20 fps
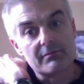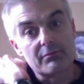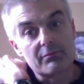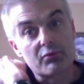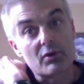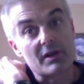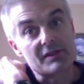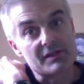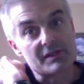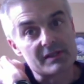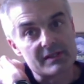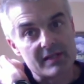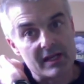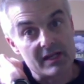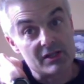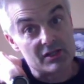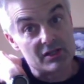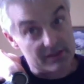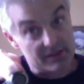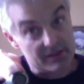
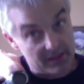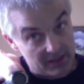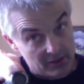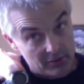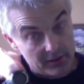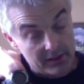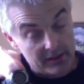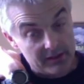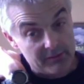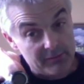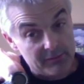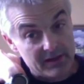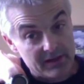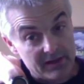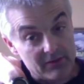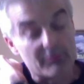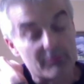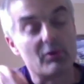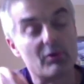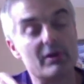presentation that I created in
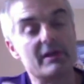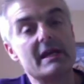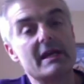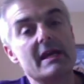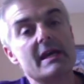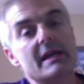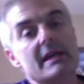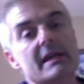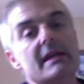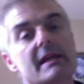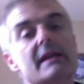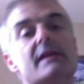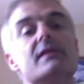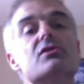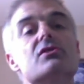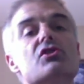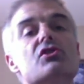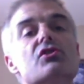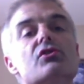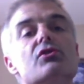PowerPoint
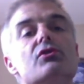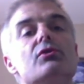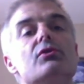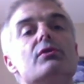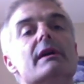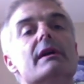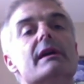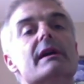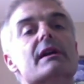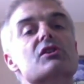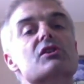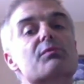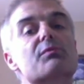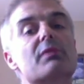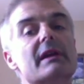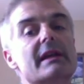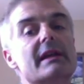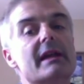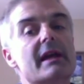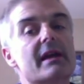into
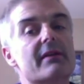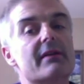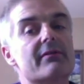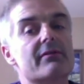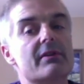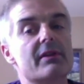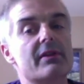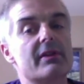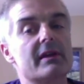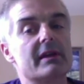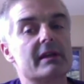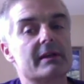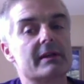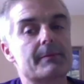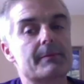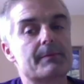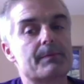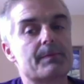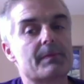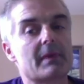Explain Everything.
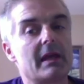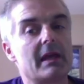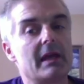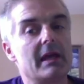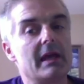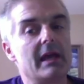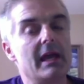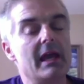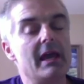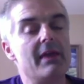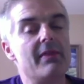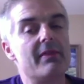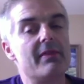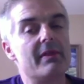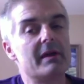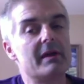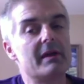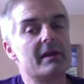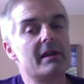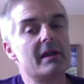And
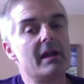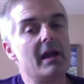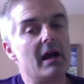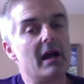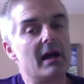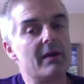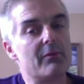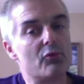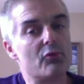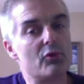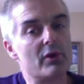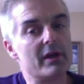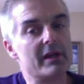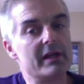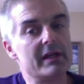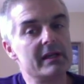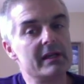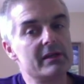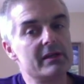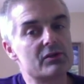then I'm
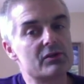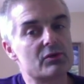ready